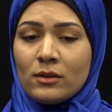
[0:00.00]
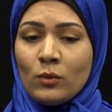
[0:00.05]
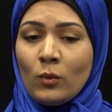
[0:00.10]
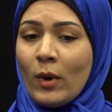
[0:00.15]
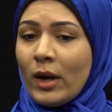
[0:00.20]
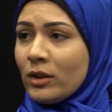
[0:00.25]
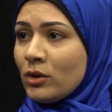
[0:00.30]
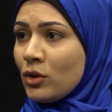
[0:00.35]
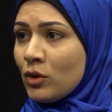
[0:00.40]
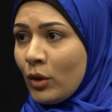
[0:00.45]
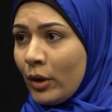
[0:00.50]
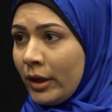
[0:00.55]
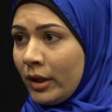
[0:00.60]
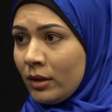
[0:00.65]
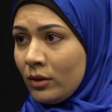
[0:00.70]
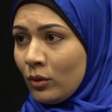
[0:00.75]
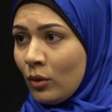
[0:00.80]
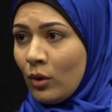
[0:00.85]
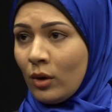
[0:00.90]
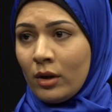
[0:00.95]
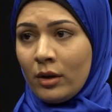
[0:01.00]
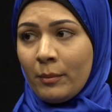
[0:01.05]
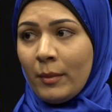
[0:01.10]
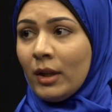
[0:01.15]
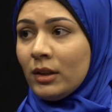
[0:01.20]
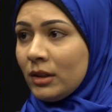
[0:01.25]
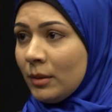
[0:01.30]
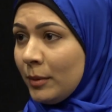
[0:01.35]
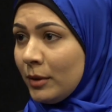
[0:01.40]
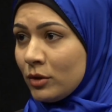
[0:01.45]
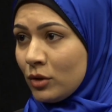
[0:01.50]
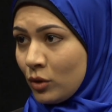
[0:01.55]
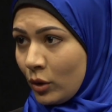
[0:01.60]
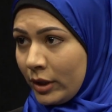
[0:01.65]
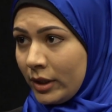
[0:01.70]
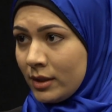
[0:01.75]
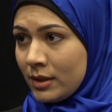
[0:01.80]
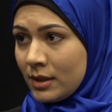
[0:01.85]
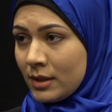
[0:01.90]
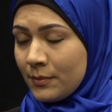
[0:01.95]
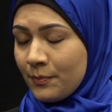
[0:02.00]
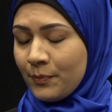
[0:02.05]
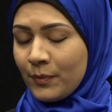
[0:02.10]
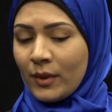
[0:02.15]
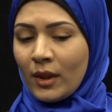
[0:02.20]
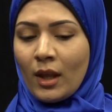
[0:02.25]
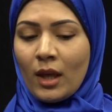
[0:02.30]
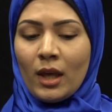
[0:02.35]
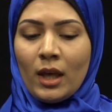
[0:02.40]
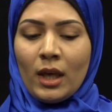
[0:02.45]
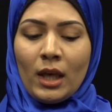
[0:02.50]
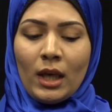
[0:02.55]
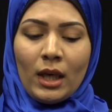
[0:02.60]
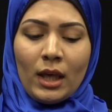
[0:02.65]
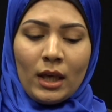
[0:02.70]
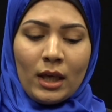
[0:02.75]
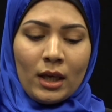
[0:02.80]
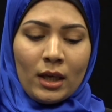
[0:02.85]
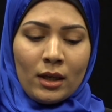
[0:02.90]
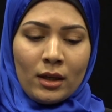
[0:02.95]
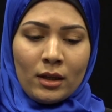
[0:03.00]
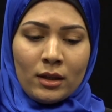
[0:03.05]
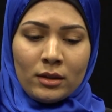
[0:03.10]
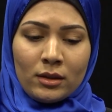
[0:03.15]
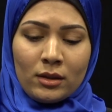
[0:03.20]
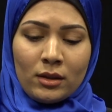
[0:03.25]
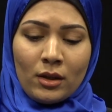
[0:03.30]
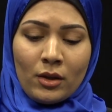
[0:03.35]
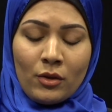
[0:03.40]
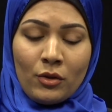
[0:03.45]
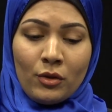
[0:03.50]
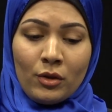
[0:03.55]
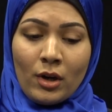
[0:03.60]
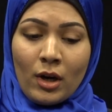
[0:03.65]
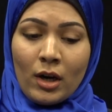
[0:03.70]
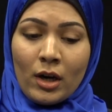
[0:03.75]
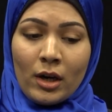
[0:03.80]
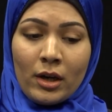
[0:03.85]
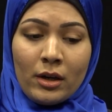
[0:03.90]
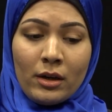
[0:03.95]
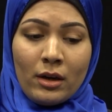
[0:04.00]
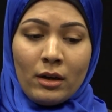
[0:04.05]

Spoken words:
one joint or multiple joints, and there are